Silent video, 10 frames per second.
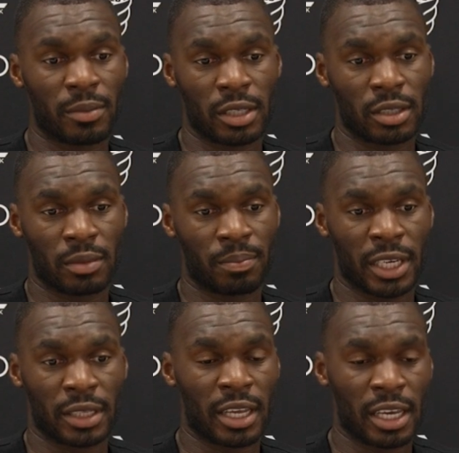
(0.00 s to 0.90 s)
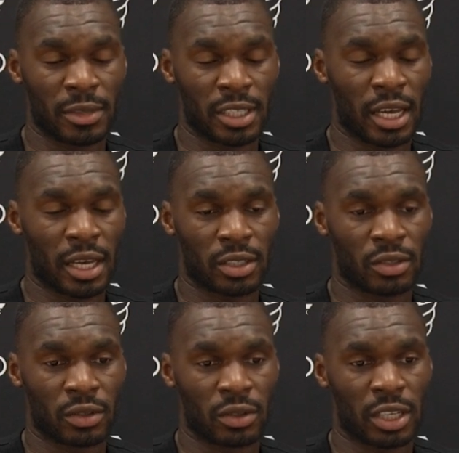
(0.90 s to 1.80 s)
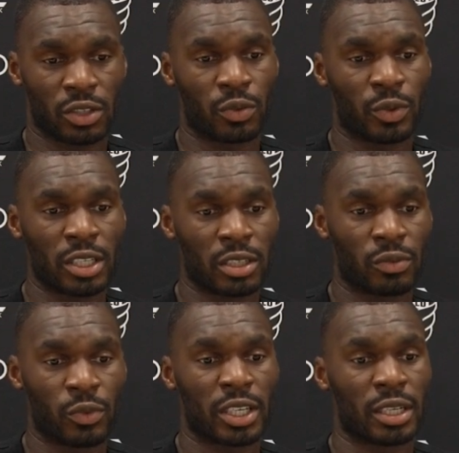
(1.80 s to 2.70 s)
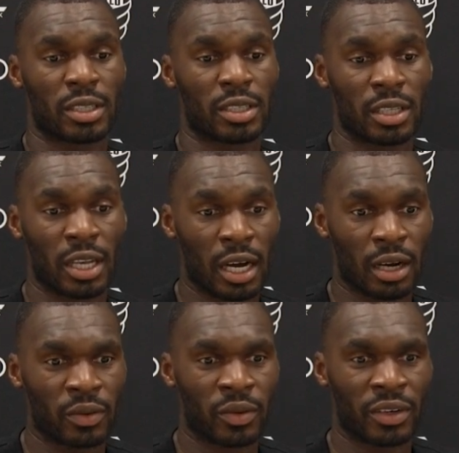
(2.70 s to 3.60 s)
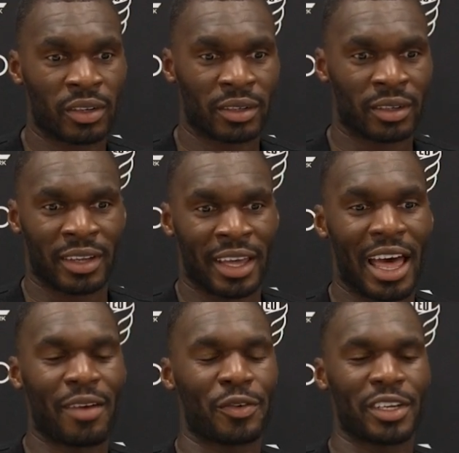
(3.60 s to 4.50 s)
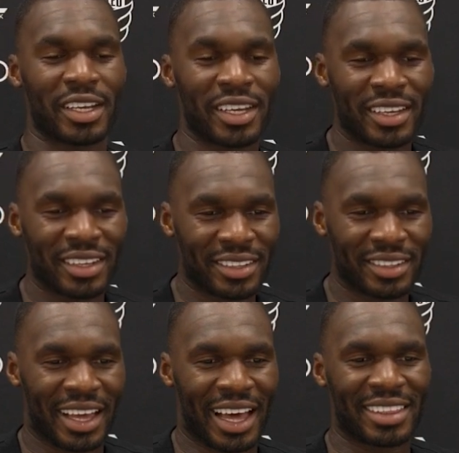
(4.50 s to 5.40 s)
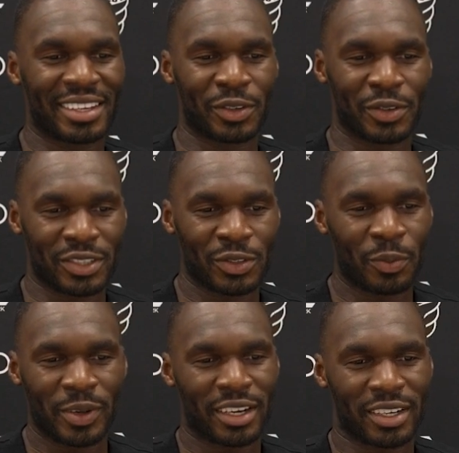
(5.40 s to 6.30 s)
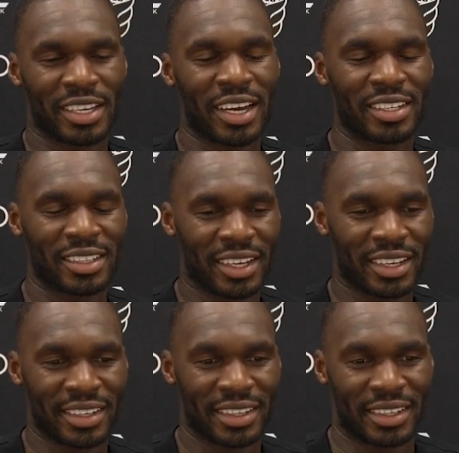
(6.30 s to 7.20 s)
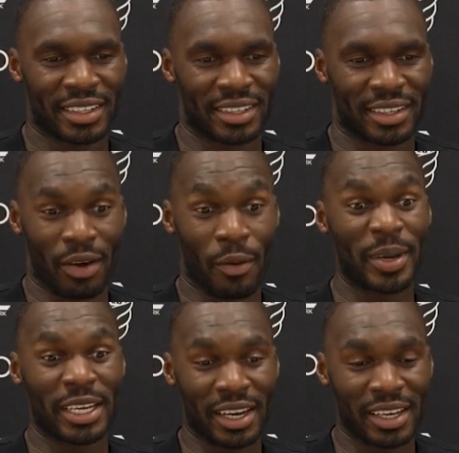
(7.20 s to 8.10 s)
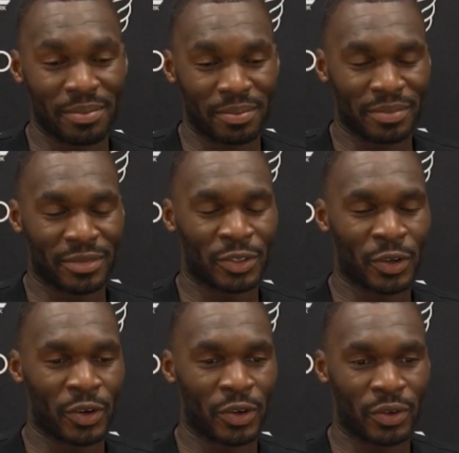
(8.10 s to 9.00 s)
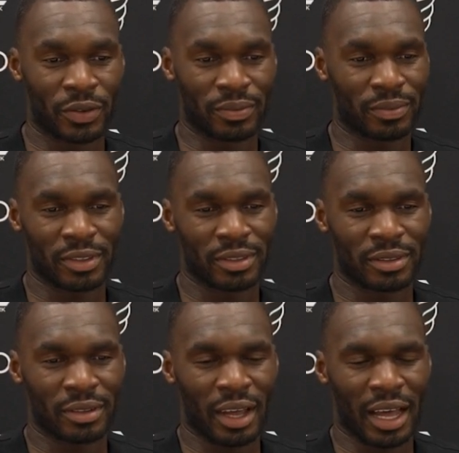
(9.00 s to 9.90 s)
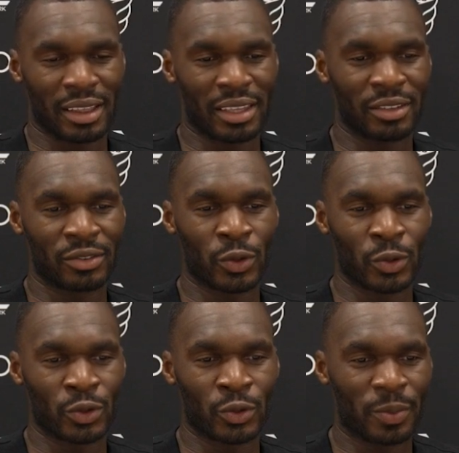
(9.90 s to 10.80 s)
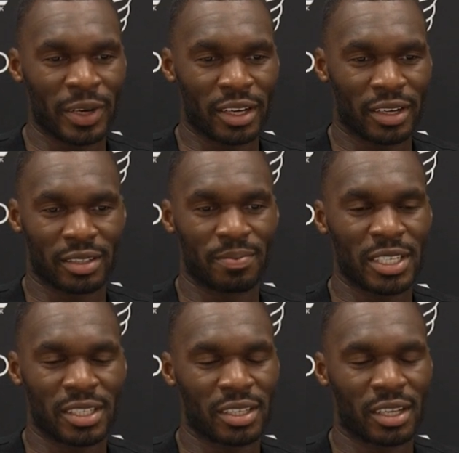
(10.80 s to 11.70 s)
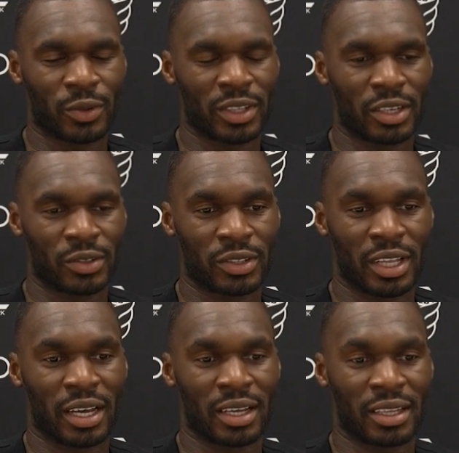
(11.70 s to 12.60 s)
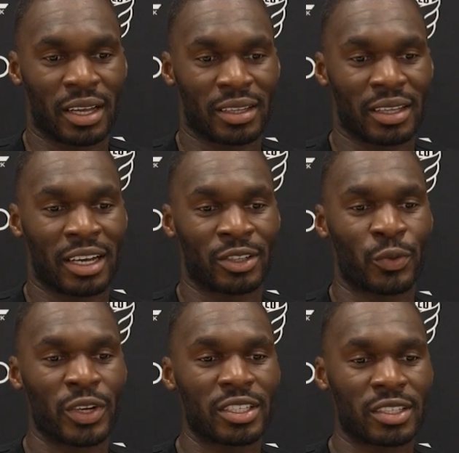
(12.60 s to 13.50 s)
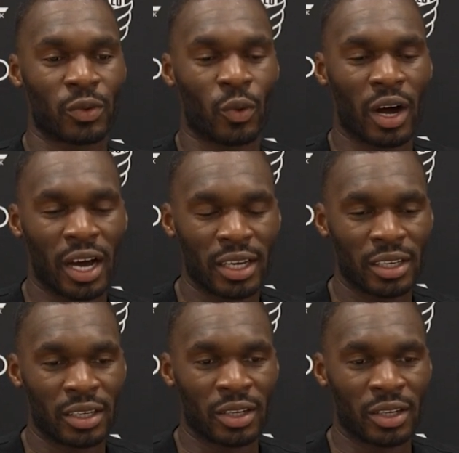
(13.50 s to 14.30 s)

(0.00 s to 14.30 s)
many big names there. So that's the reason we can see now, every day, I think there is a new player signing there, a big name. So I think those two players, Messi and Ronaldo, that are the reason why